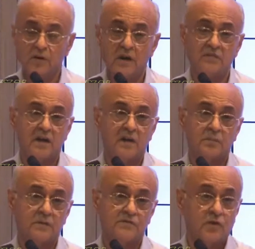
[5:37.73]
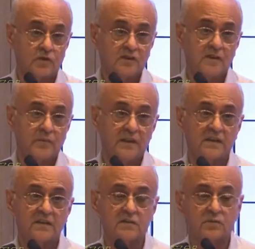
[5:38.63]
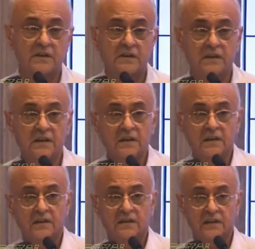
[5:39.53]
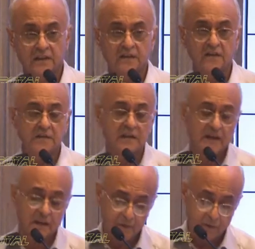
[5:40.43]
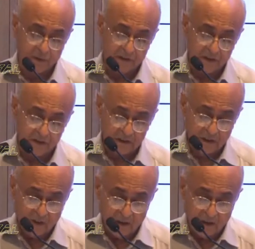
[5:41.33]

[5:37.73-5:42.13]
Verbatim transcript: You have a couple of Oscar winners who are uh, here, Academy Award winners.